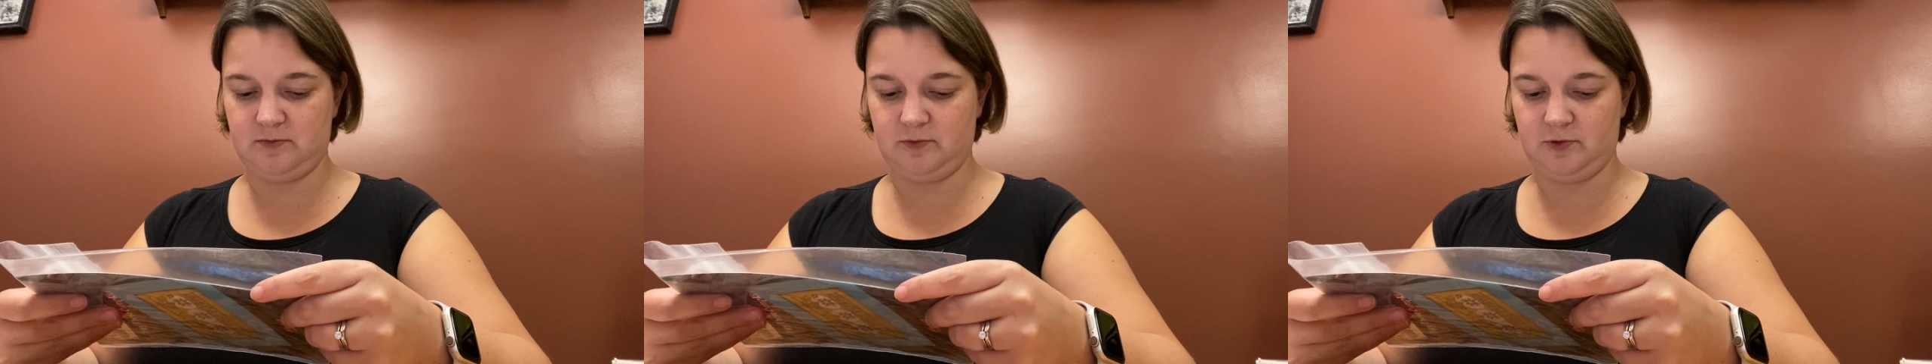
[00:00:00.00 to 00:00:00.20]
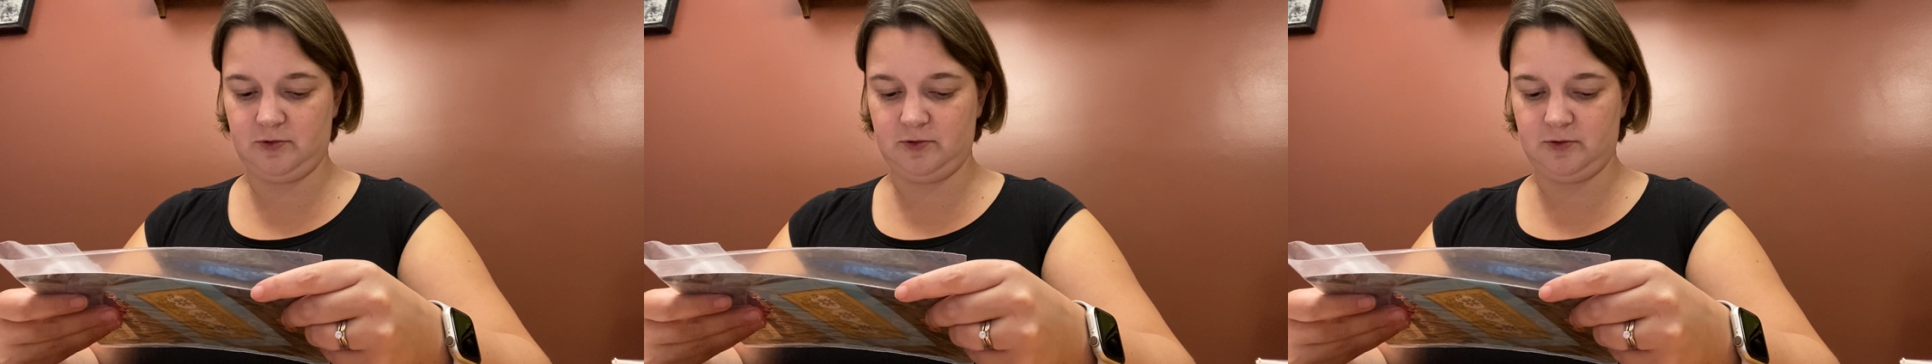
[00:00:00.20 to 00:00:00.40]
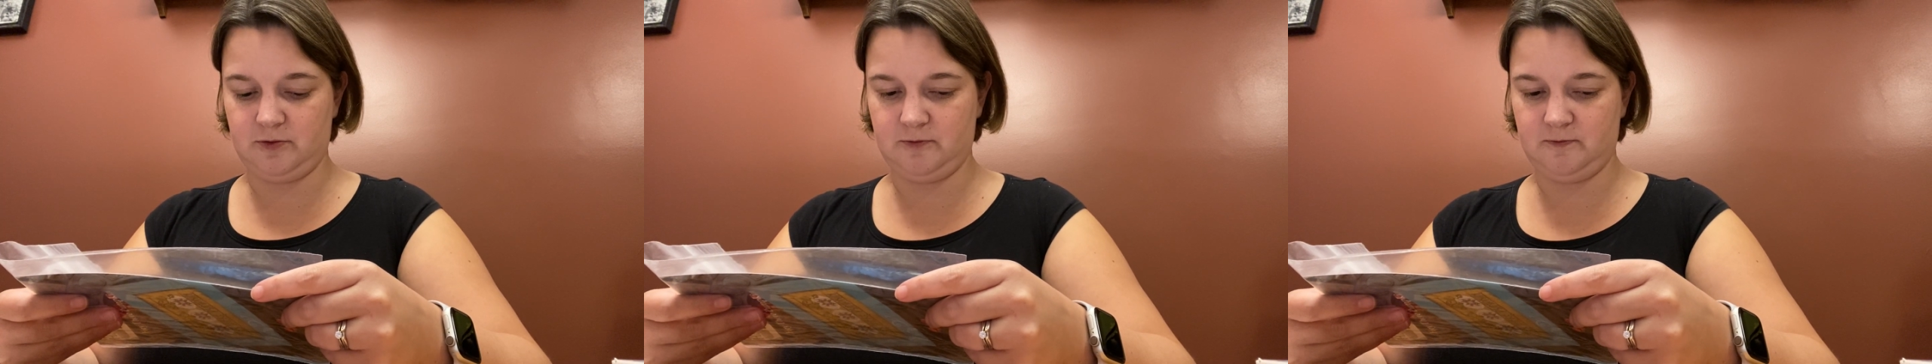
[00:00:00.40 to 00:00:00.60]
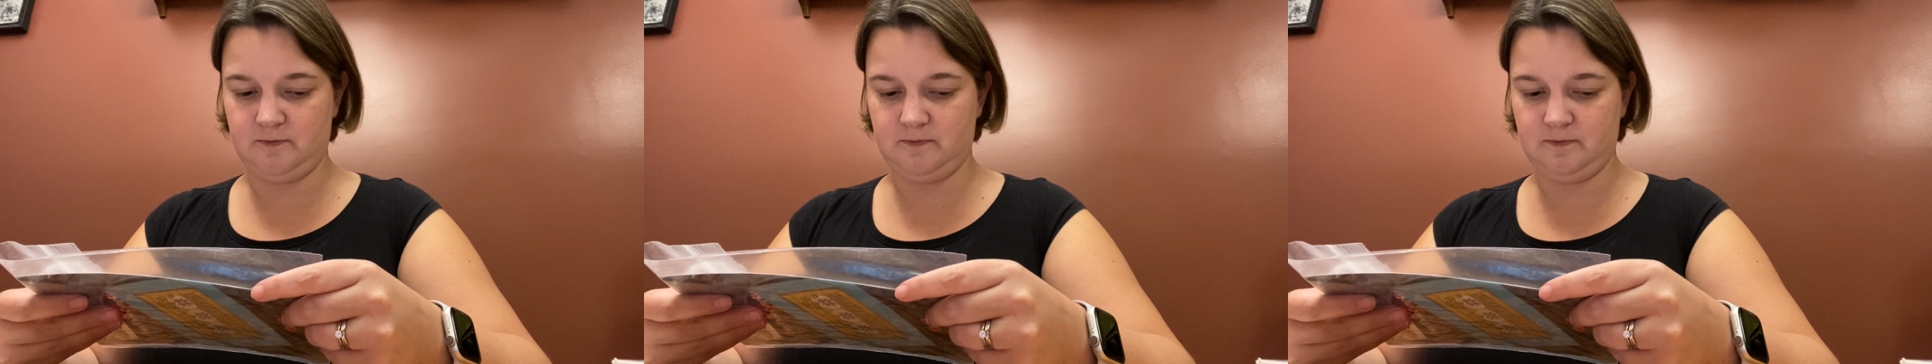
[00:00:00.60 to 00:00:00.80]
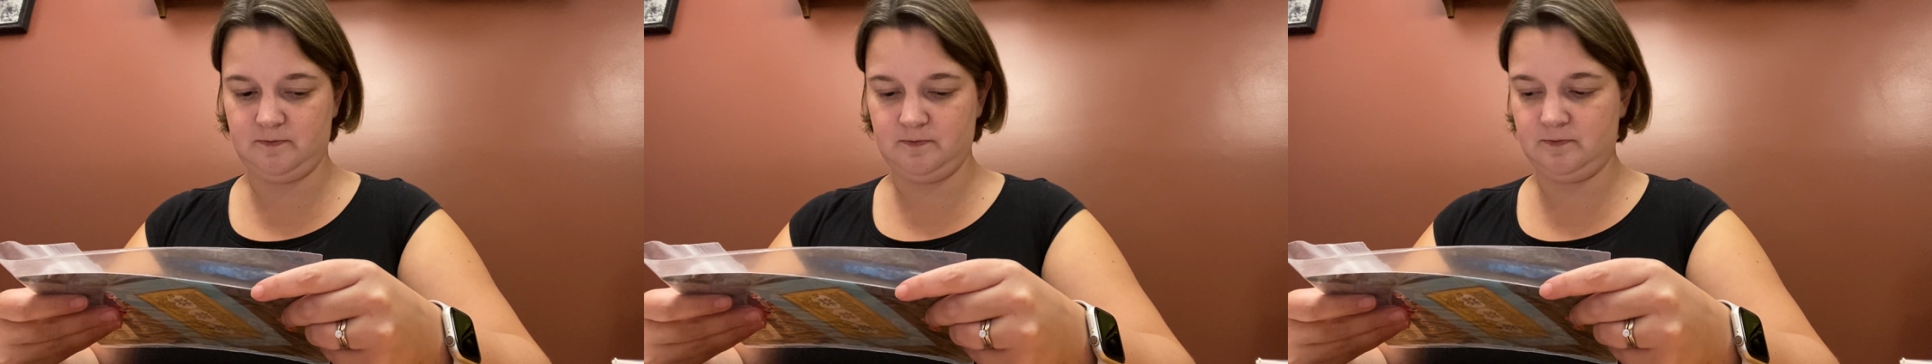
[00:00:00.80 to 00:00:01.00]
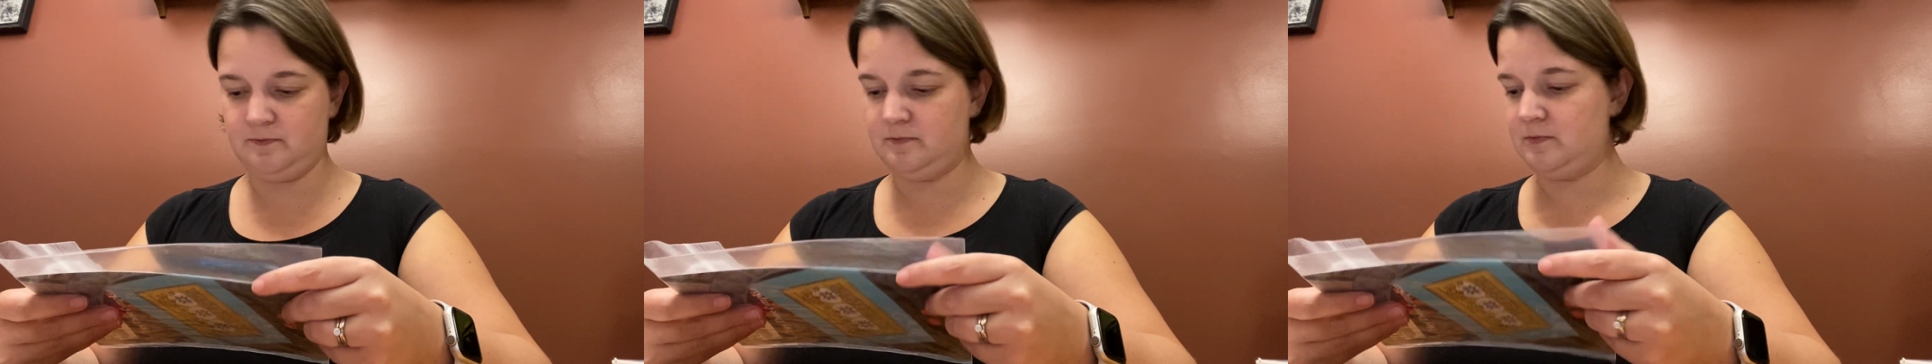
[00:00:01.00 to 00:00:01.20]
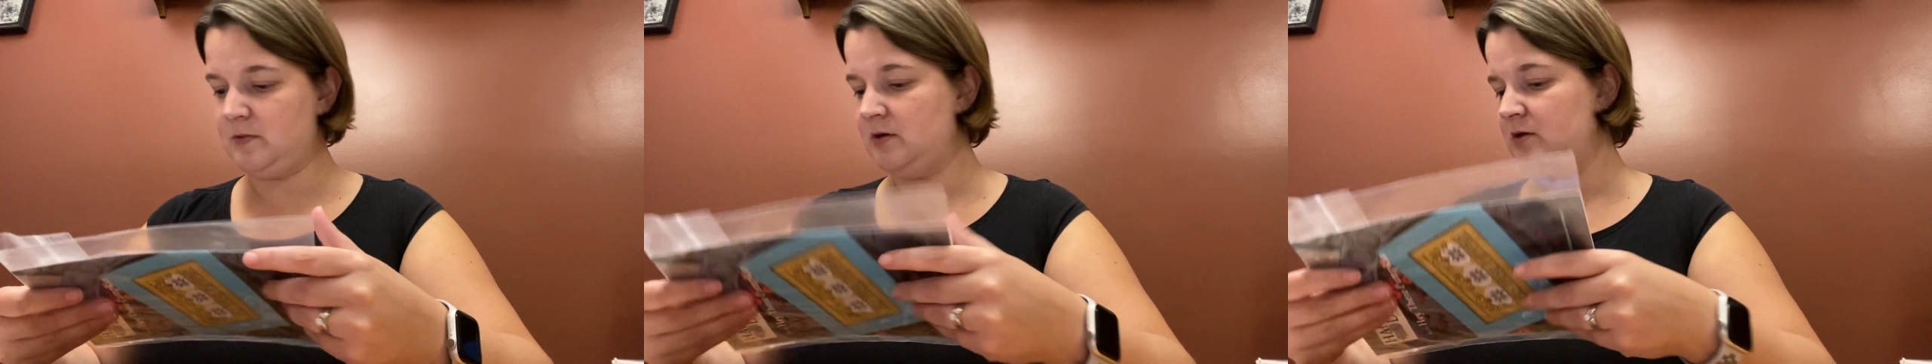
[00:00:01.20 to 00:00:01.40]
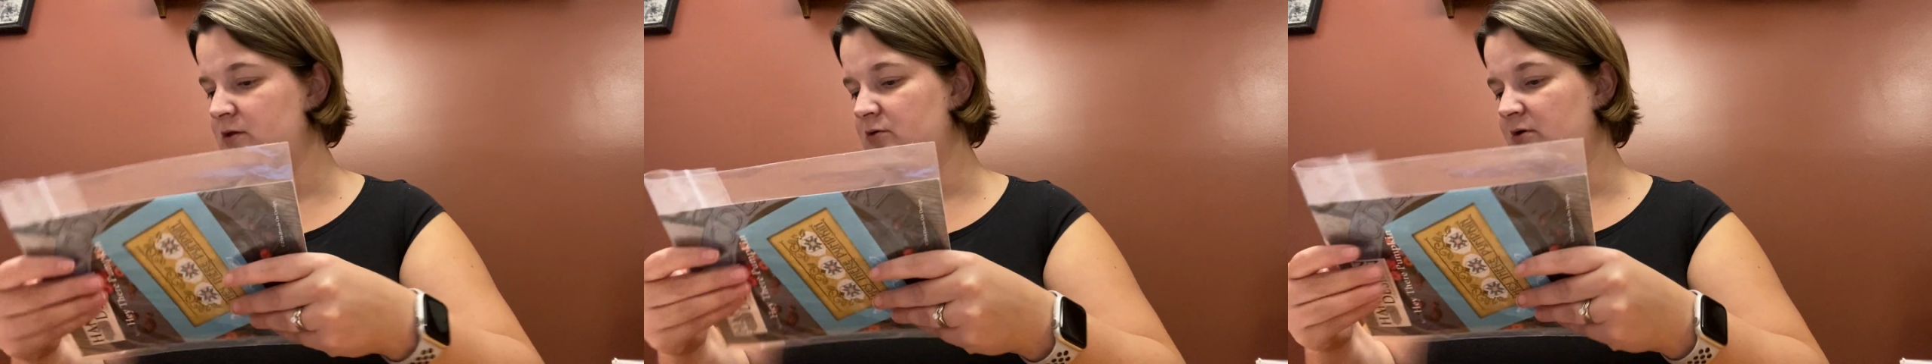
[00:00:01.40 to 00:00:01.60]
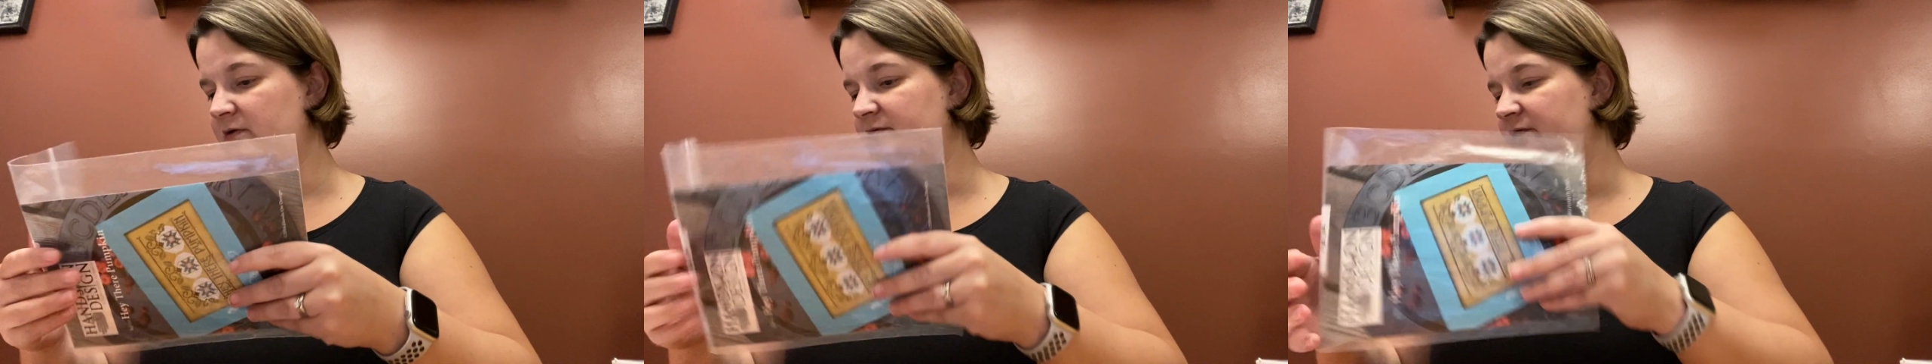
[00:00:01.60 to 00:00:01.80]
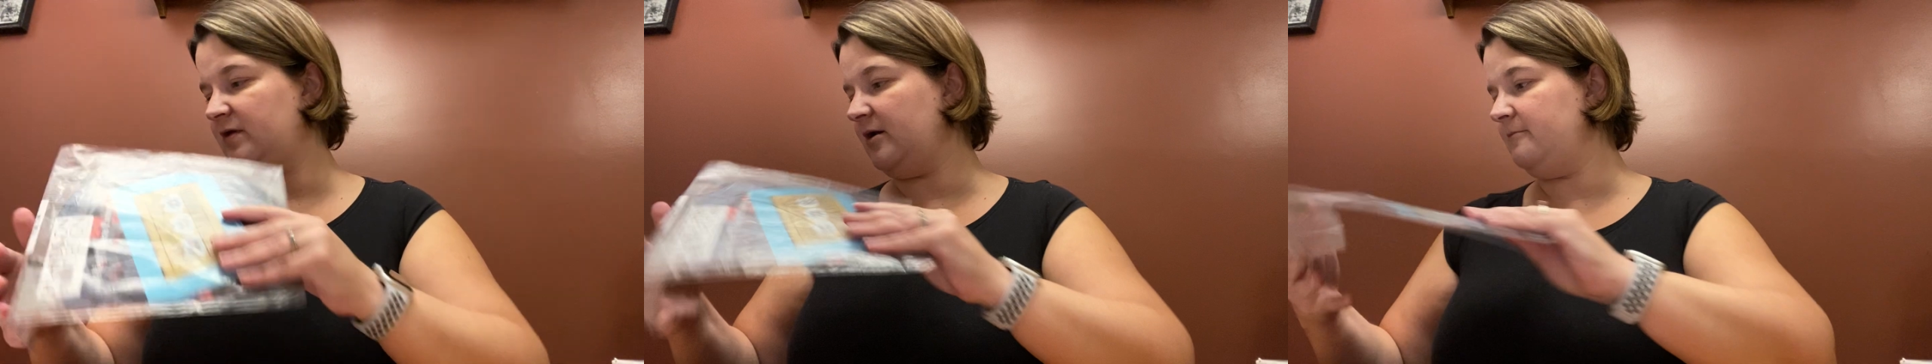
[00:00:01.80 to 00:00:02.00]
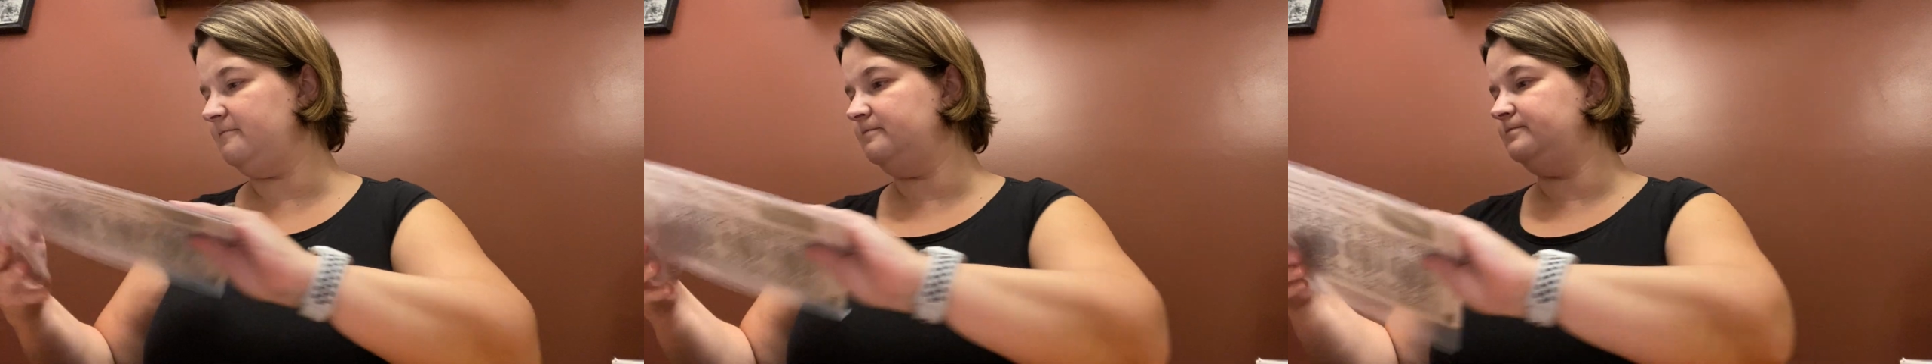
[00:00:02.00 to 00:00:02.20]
more thread for that.